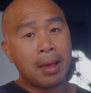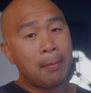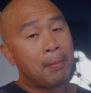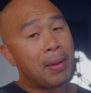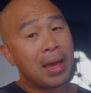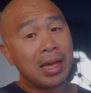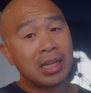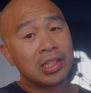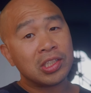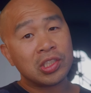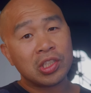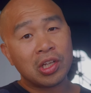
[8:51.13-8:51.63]

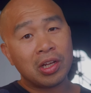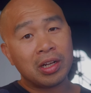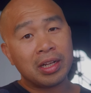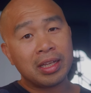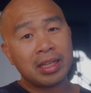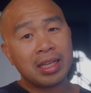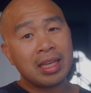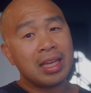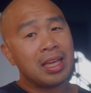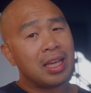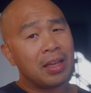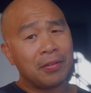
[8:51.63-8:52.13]

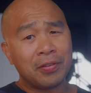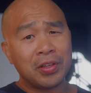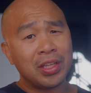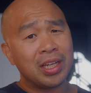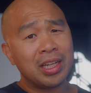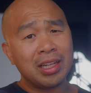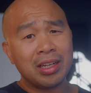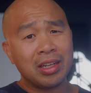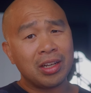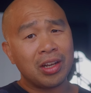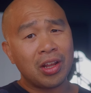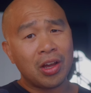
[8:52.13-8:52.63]
Panasonic, if you
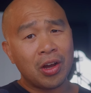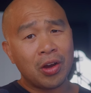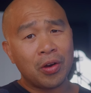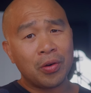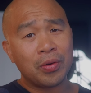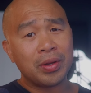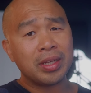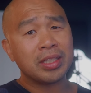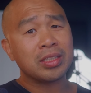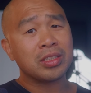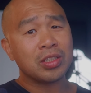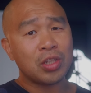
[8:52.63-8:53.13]
didn't
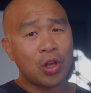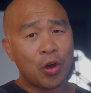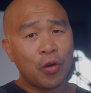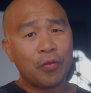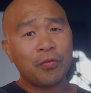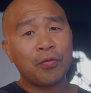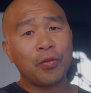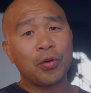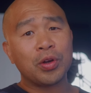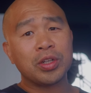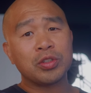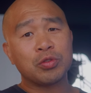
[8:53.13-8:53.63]
know, is known
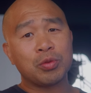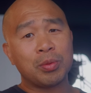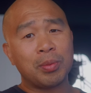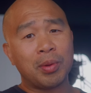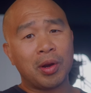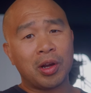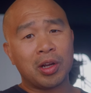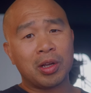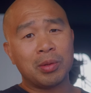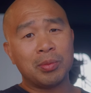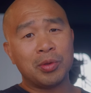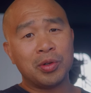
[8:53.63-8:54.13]
for its
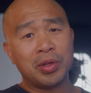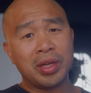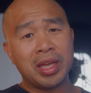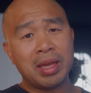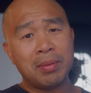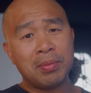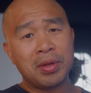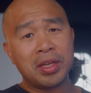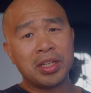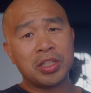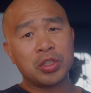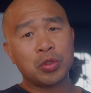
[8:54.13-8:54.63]
remarkable
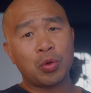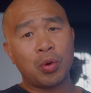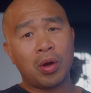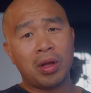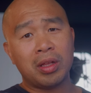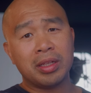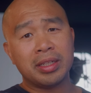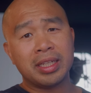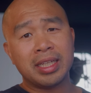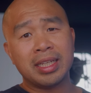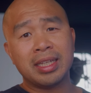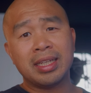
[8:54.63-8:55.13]
image
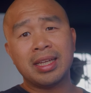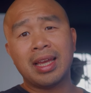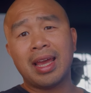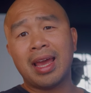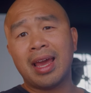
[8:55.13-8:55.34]
quality